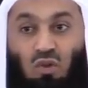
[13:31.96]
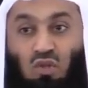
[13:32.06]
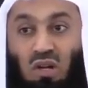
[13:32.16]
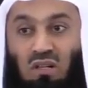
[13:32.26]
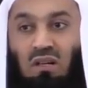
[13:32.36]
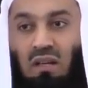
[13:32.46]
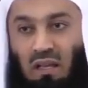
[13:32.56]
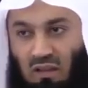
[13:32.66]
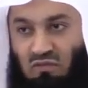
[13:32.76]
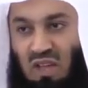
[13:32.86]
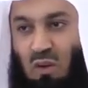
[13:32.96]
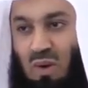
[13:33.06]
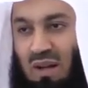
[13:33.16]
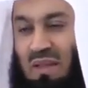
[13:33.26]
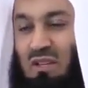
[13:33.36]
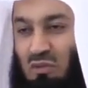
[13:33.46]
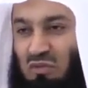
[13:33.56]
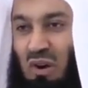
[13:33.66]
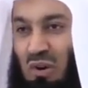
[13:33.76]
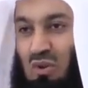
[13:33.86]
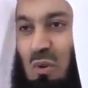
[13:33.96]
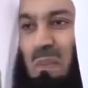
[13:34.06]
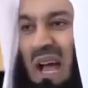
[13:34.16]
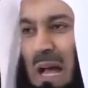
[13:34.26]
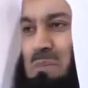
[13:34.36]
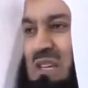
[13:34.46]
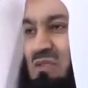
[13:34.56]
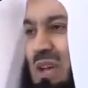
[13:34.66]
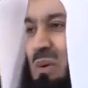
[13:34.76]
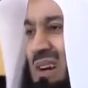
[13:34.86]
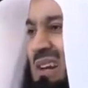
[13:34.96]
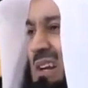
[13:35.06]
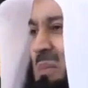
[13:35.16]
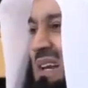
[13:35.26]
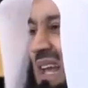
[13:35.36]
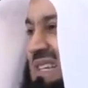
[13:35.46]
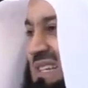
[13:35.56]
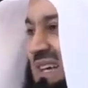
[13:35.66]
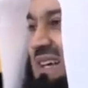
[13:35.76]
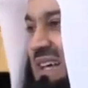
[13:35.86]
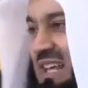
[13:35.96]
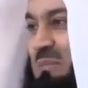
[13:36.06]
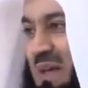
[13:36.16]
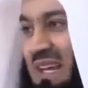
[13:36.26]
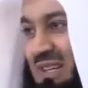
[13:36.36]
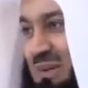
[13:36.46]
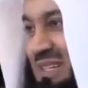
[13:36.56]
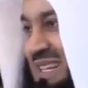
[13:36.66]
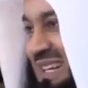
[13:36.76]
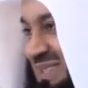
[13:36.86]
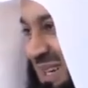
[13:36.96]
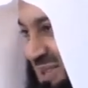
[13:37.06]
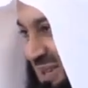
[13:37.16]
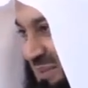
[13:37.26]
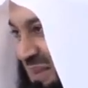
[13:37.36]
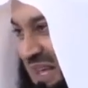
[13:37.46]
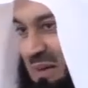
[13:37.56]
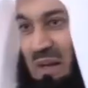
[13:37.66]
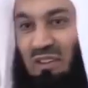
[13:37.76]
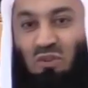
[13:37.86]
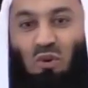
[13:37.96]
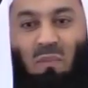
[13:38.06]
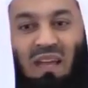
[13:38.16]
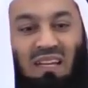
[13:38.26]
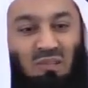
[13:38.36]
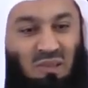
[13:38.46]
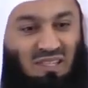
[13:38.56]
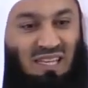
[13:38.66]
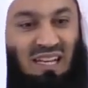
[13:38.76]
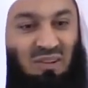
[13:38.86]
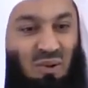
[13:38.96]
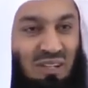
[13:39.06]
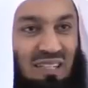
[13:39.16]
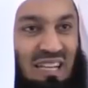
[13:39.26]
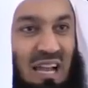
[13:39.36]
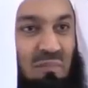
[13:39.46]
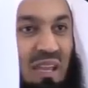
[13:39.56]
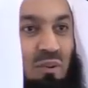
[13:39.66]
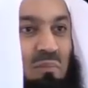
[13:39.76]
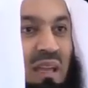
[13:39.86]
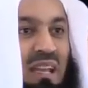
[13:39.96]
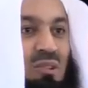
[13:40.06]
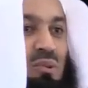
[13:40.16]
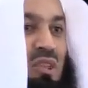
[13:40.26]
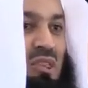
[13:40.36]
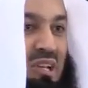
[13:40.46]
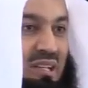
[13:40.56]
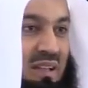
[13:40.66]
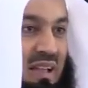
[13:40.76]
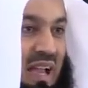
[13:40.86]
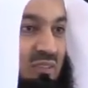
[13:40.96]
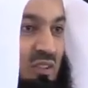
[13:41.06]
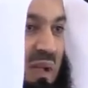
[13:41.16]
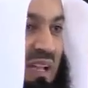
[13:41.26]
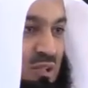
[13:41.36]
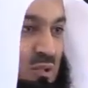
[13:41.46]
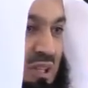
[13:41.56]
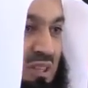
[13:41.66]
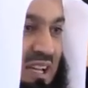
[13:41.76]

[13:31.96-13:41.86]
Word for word: your children, if they were to follow you, perhaps if they were a little bit lazier, they'd make it to the second section. But if you made it to the second all the time, they would make it to the third. And if you made it to the